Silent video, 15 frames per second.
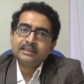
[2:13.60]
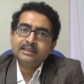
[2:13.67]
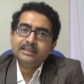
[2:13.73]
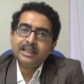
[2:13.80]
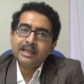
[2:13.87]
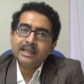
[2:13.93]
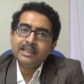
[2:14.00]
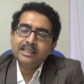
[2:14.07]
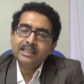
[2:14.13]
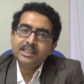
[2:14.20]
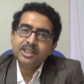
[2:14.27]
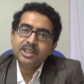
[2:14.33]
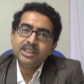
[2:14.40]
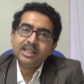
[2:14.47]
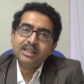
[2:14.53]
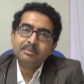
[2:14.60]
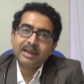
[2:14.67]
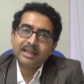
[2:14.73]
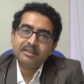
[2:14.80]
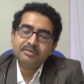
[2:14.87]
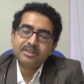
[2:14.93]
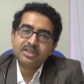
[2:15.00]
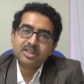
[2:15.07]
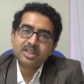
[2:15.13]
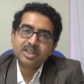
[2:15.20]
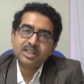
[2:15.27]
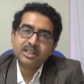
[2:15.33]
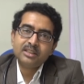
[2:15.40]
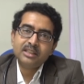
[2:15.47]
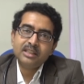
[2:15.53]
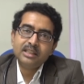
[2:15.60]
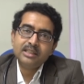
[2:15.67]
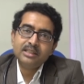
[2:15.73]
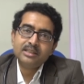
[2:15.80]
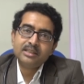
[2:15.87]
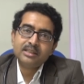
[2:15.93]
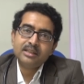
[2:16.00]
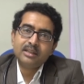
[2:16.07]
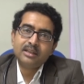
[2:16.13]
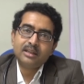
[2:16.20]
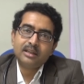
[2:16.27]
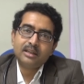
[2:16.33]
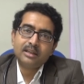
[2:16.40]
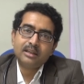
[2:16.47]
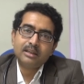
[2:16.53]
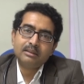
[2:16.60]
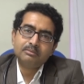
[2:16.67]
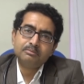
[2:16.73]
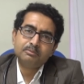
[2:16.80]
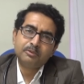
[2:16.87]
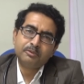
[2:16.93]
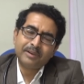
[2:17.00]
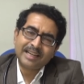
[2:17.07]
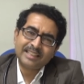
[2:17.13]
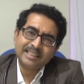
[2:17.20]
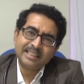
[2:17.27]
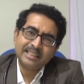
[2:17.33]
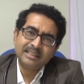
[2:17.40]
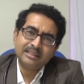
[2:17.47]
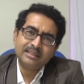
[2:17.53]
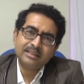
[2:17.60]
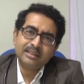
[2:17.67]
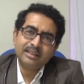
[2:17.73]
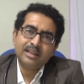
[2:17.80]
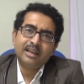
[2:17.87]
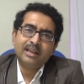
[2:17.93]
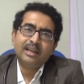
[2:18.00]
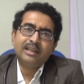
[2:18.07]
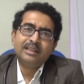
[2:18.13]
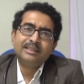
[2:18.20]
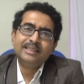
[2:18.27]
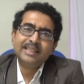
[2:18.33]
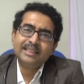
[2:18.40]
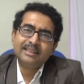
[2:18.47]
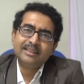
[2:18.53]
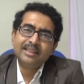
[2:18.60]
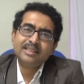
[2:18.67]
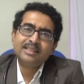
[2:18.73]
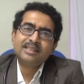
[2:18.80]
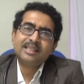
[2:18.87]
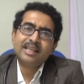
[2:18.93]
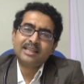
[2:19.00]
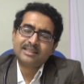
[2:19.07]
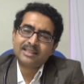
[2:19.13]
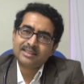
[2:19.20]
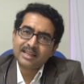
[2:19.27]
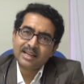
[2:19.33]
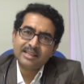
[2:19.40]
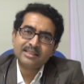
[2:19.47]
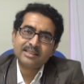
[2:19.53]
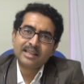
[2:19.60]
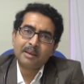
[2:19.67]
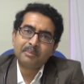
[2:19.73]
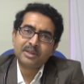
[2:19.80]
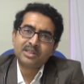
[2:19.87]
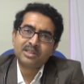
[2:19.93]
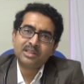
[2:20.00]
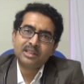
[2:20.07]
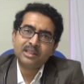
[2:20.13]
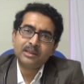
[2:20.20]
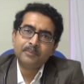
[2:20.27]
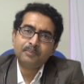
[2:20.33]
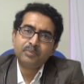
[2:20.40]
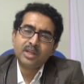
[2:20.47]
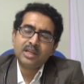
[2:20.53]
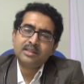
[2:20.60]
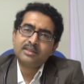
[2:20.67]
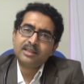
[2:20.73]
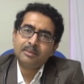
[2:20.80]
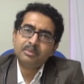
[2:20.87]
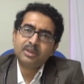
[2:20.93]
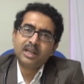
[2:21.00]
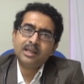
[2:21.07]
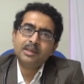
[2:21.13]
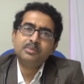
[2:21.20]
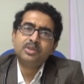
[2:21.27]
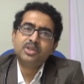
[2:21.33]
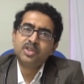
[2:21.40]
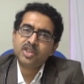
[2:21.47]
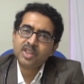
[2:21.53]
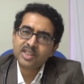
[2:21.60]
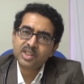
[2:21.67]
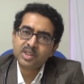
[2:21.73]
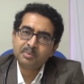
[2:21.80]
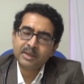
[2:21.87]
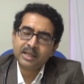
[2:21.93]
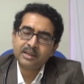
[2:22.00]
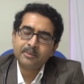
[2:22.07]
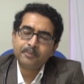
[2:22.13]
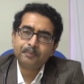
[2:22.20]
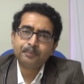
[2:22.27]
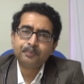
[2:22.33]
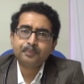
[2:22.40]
The initial manifestation is fatigue, decreased exercise capacity, sometimes chest pain,